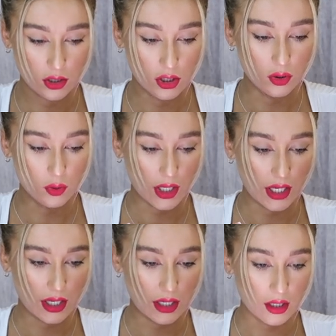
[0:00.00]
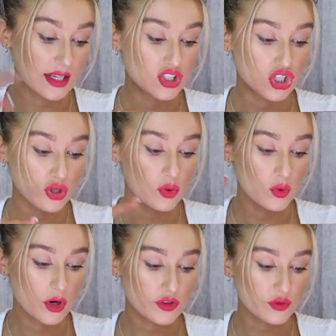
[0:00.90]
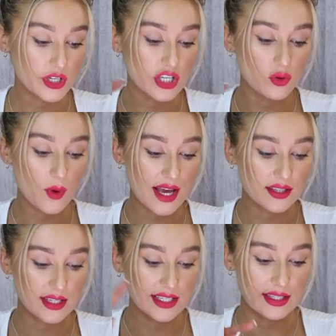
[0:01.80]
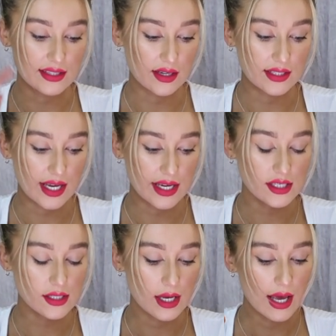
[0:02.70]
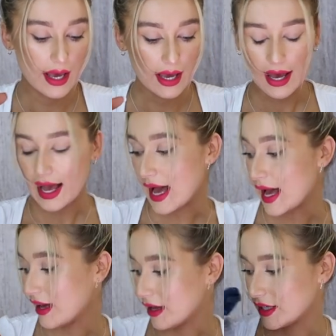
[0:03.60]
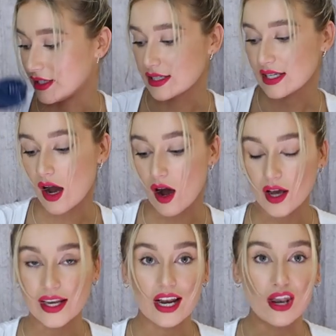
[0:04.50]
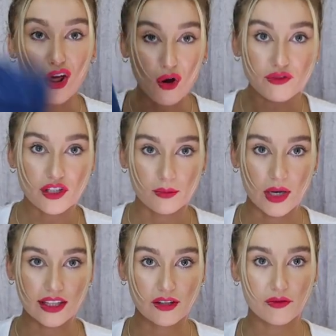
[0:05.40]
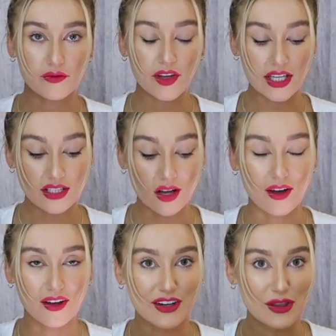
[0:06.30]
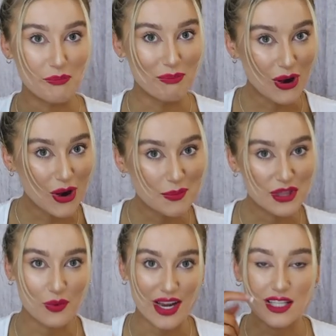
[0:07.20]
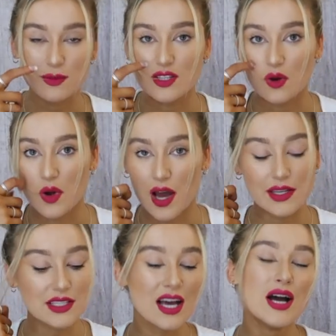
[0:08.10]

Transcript: UK. Size 2 or 3 US is a size 8. And I loved them. Like, the fit on the bum and the waist was so nice.